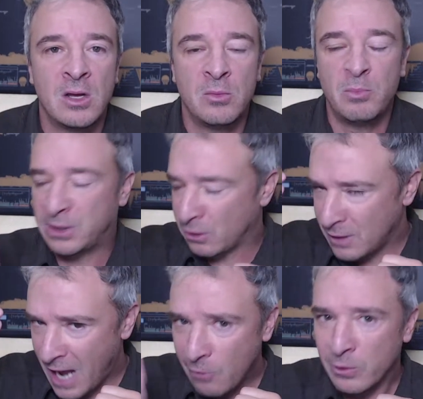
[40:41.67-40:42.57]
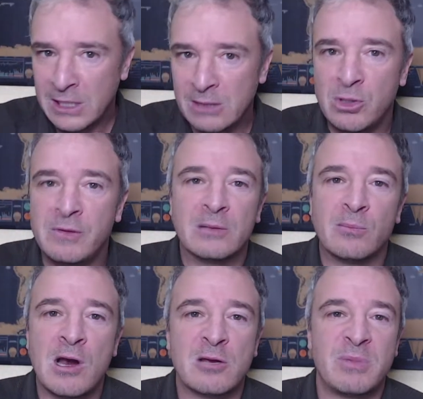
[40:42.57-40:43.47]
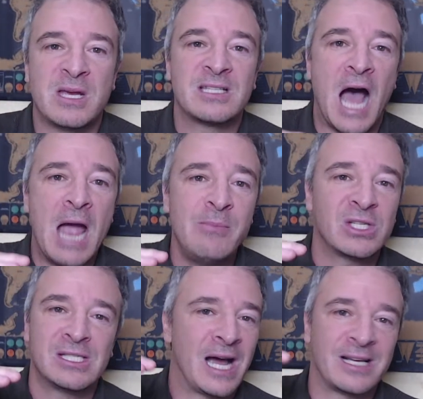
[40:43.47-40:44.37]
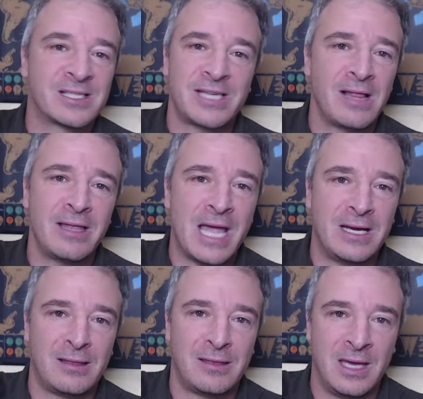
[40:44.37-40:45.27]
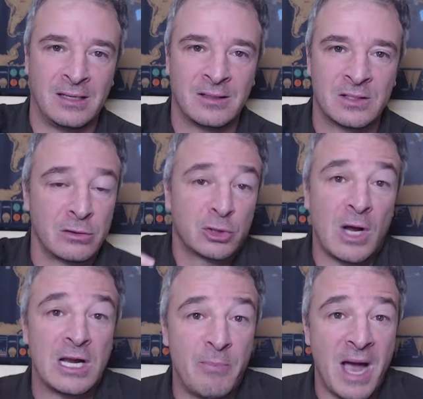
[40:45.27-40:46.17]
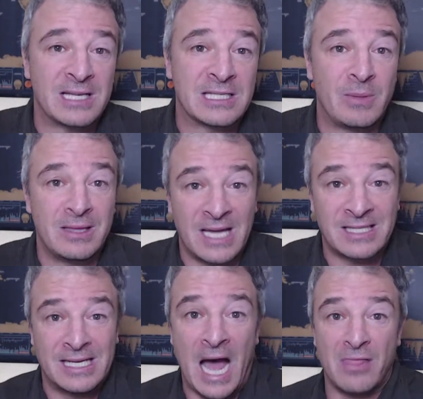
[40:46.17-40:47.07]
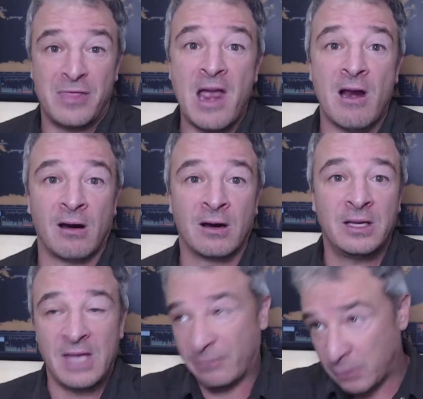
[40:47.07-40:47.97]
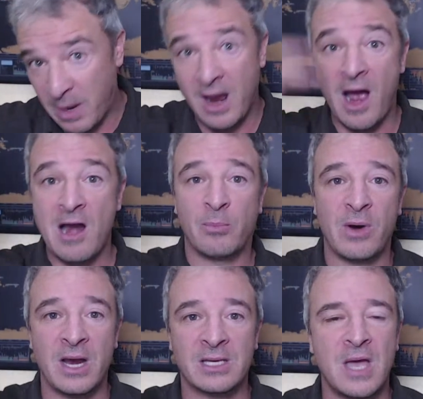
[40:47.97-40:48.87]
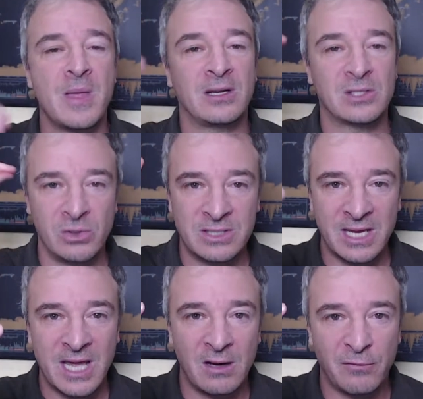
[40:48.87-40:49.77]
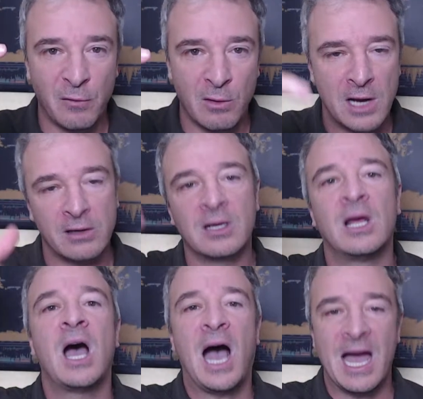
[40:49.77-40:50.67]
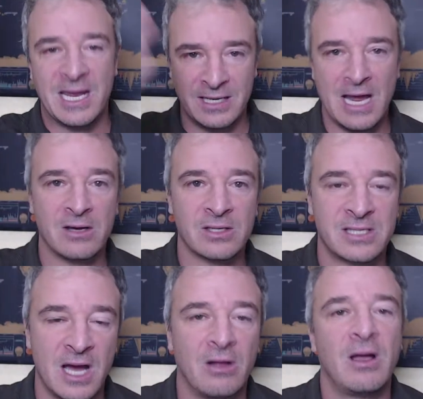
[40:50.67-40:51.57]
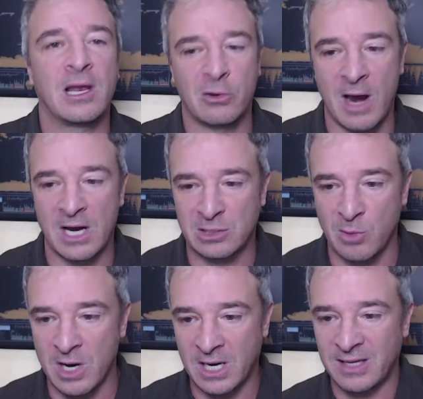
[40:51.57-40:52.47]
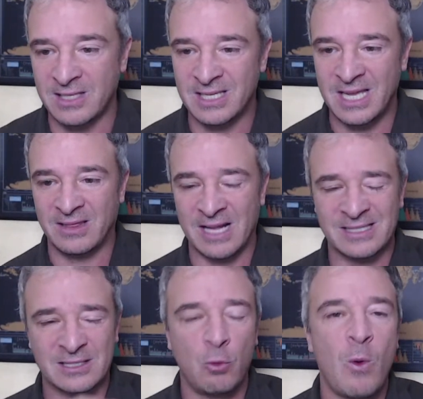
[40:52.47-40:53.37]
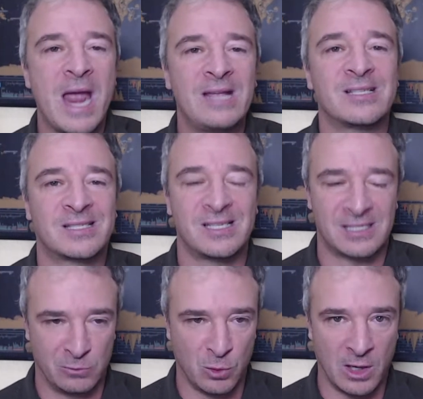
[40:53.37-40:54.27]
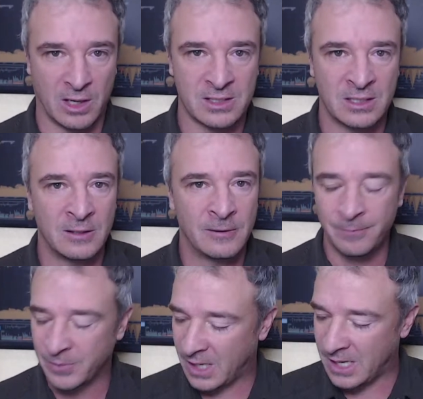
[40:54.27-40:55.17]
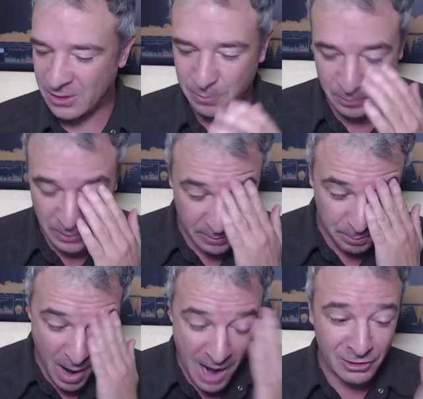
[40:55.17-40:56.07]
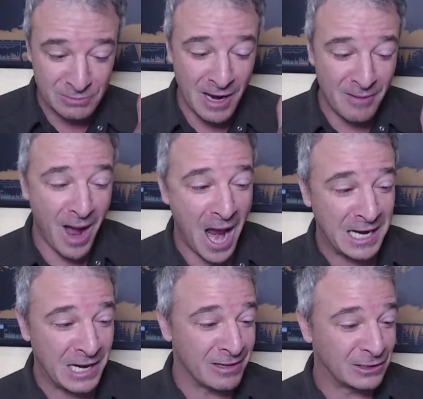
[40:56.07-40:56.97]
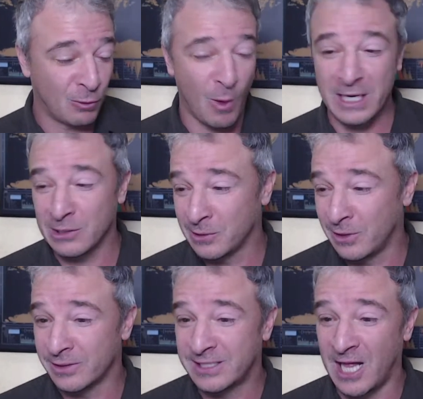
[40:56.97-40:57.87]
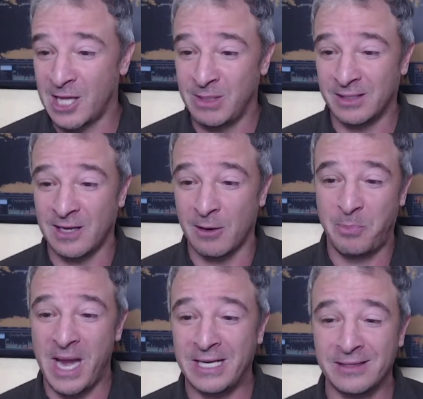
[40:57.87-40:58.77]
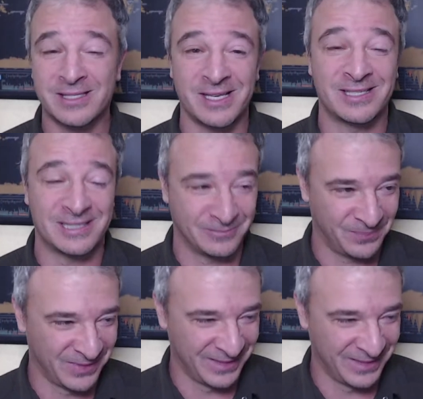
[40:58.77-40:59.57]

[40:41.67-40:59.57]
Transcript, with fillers: But they're not really moving the market because I'm just not selling anything. So they're trying to buy something that's not there. They have to pay a higher price. And then as soon as they get it at four hundred, I can now sell and crash the market. That's that's the way this system works. It, it boggles my mind hearing twenty-year-olds telling me that they're beating the system.